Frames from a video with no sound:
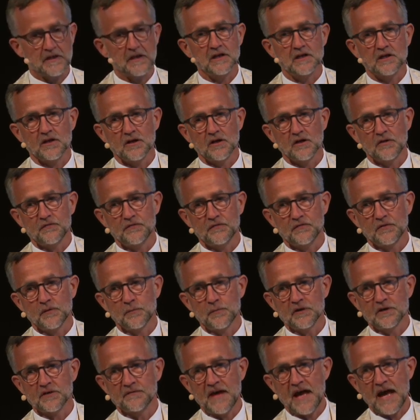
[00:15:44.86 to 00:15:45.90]
Think of
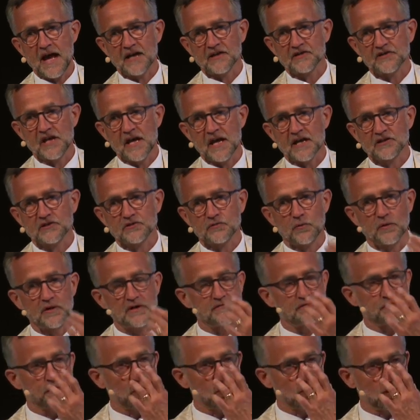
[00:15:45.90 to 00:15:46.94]
the book of Acts, Acts
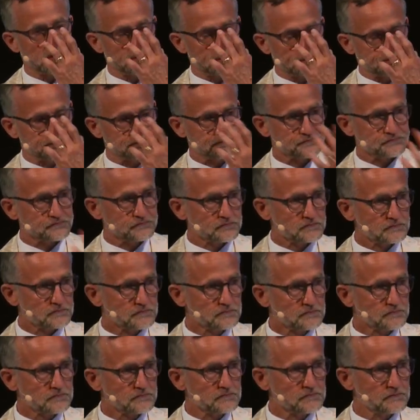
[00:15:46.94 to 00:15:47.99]
24.
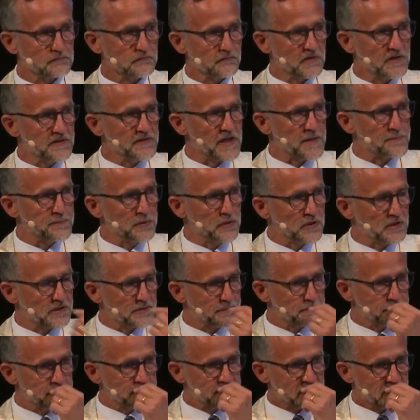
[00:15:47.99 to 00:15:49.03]
In that
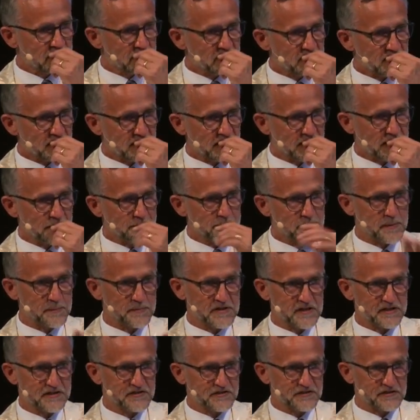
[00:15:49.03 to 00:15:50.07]
book, uh,
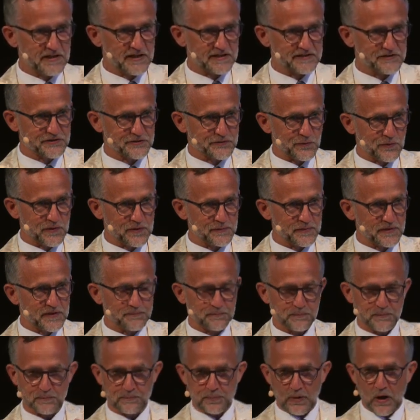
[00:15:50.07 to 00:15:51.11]
remember this, that story
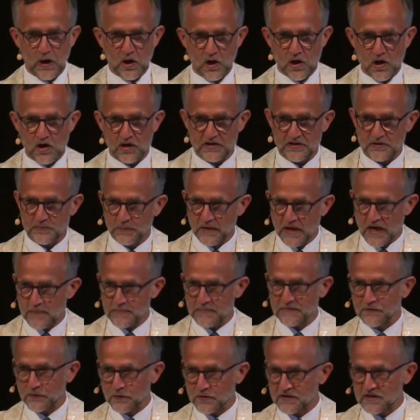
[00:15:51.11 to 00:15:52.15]
where Paul is
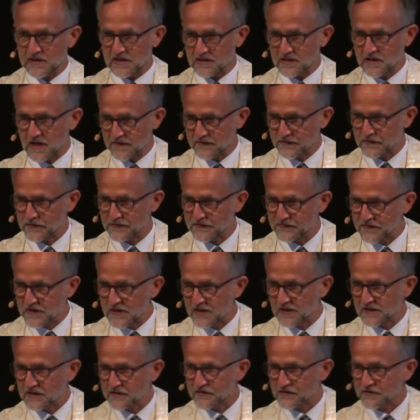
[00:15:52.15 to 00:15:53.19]
brought before the governor
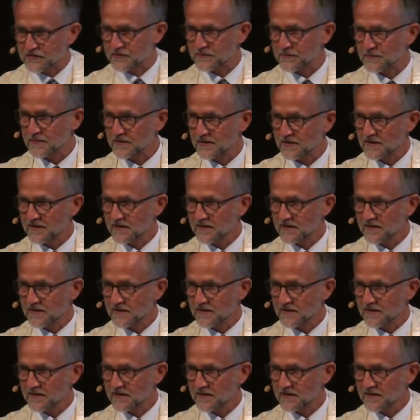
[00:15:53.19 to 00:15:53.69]
Felix?